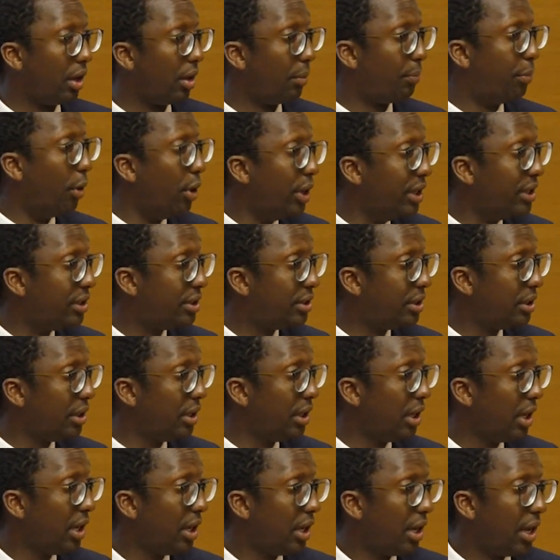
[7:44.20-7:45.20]

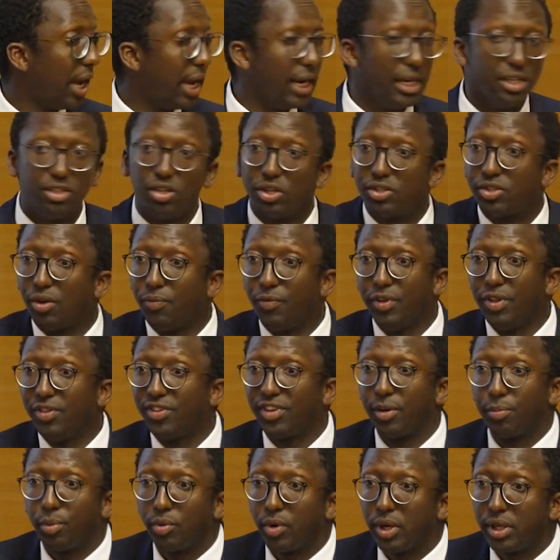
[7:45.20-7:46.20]
policy, and it's not something
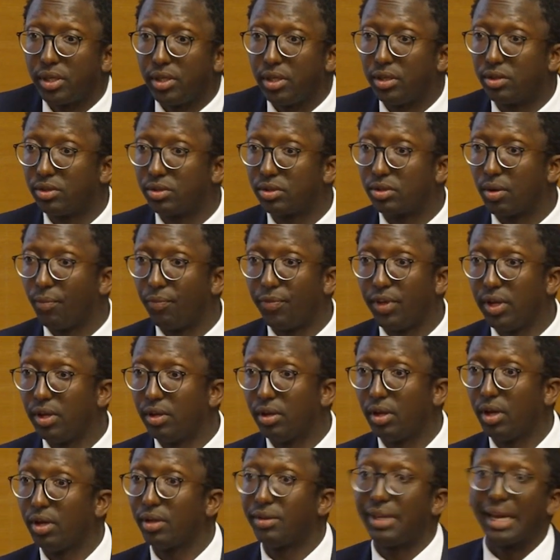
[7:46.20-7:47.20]
separated,
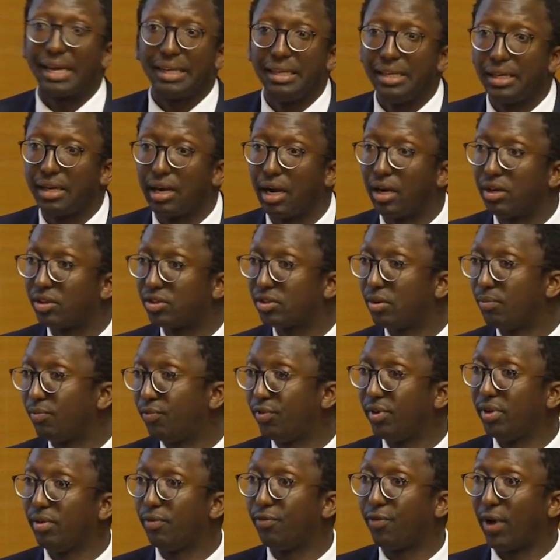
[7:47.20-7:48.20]
something technical,
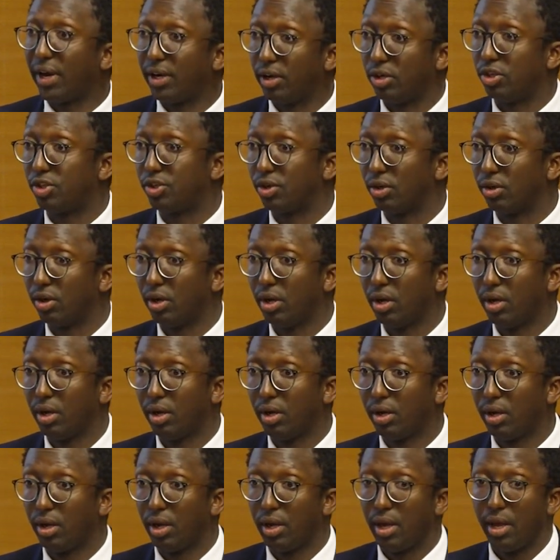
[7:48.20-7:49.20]
something financial.
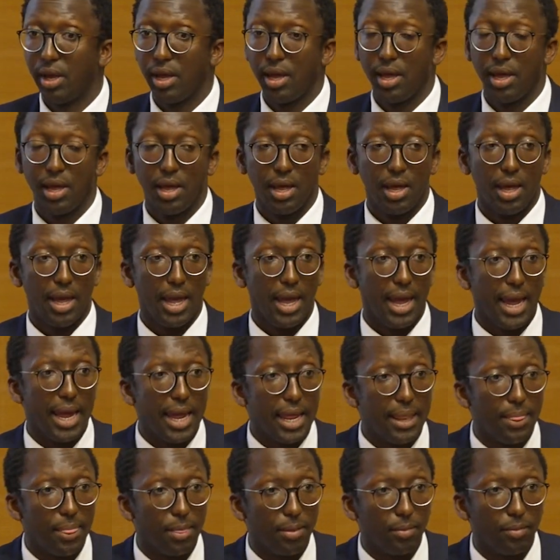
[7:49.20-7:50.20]

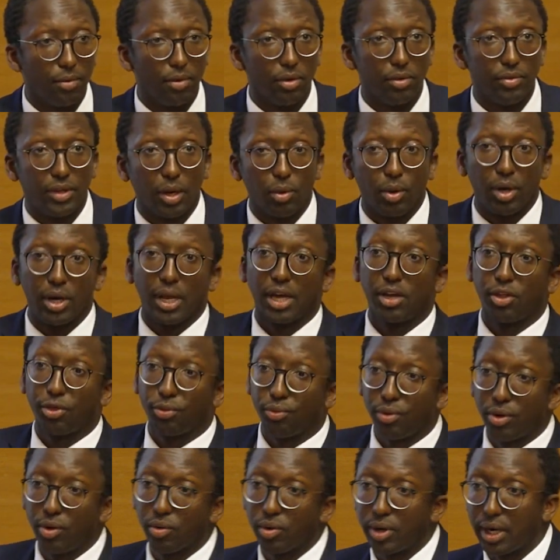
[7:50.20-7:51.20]
And there were like
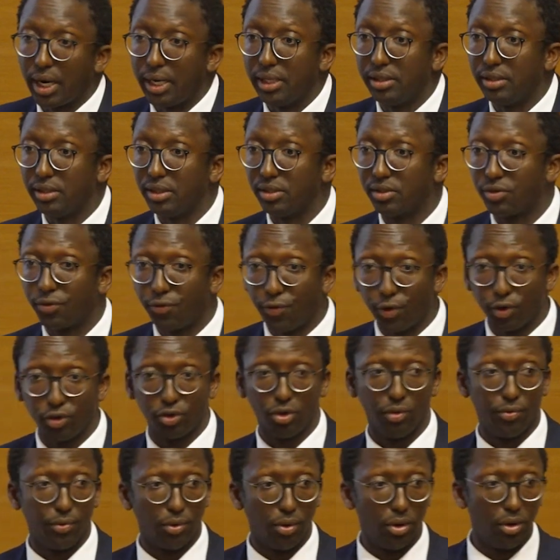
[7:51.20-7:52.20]
3 realities. First
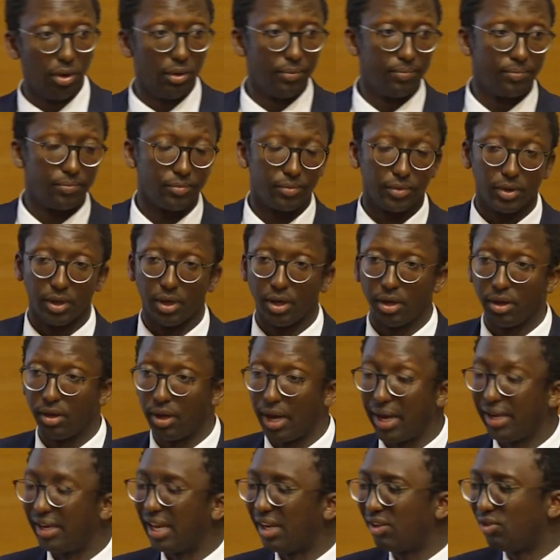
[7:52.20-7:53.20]
of all,
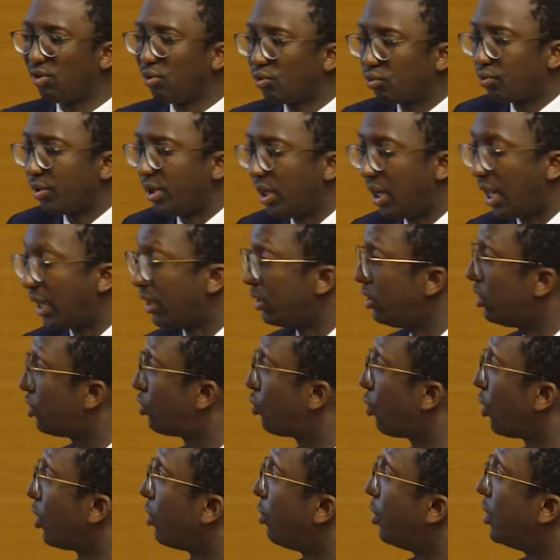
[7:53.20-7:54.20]
and I don't really like this
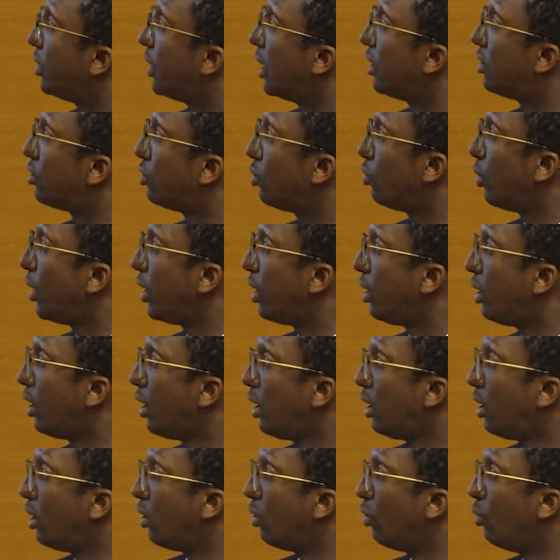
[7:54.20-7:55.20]
word, but that's the way
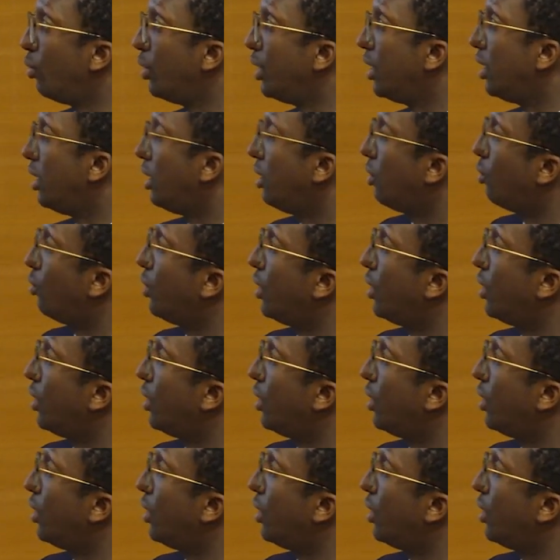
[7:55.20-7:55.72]
we